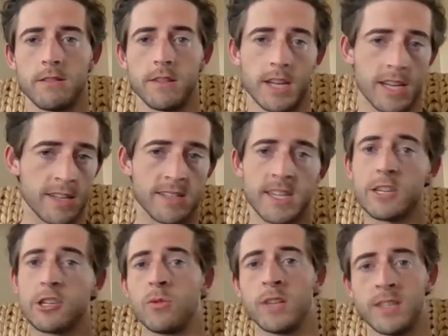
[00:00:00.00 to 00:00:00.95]
the
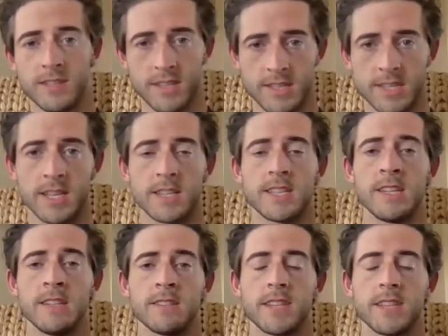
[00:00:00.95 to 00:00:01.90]
constituents, the
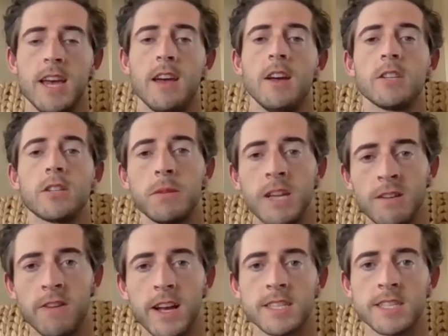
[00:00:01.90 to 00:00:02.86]
citizens, to be
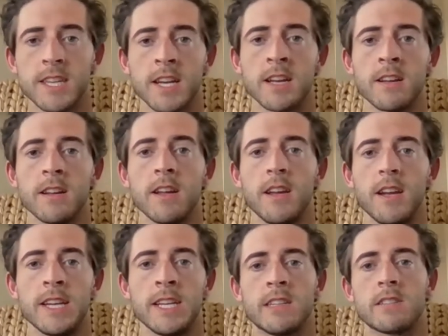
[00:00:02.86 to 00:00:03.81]
investing
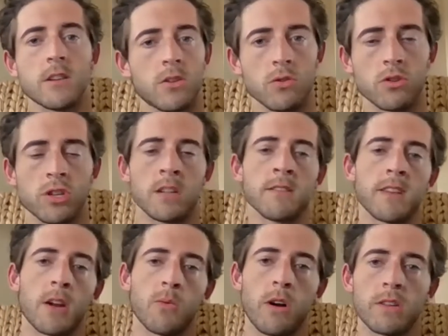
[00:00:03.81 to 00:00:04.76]
in institutions
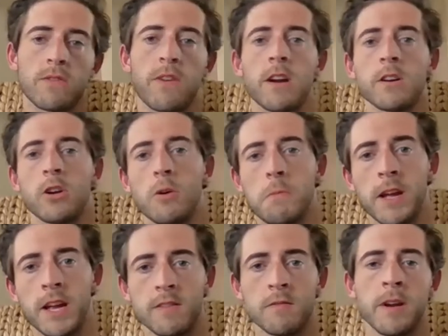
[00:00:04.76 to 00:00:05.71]
like Wells Fargo,
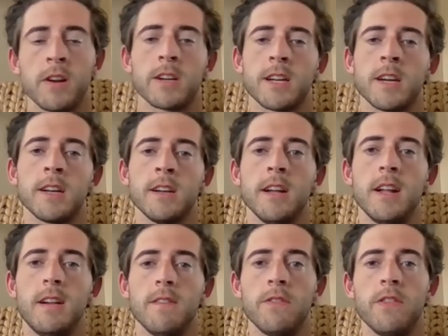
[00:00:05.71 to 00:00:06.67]
Bank of America,
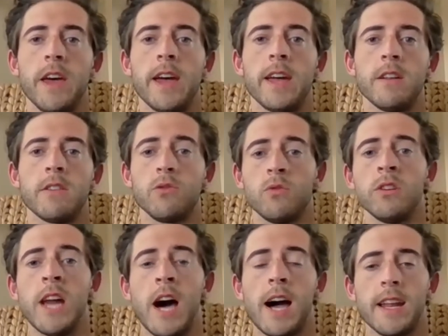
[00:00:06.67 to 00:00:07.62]
that do
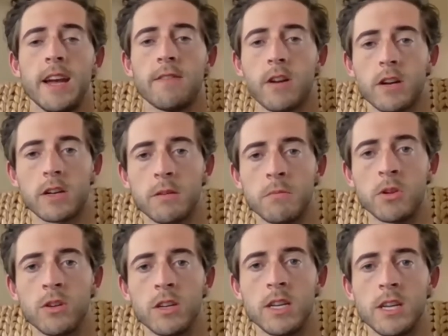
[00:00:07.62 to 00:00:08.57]
not have our
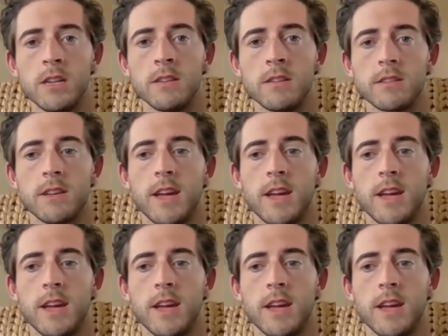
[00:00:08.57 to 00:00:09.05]
communities'